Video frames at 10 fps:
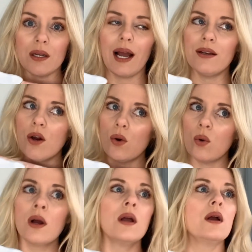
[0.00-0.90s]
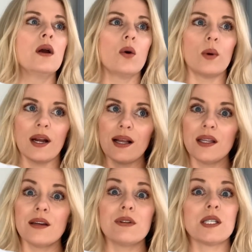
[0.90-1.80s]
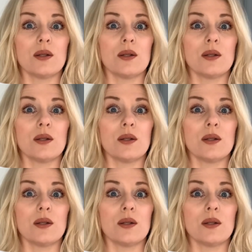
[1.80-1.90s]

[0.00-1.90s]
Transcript: I know where I live, it's a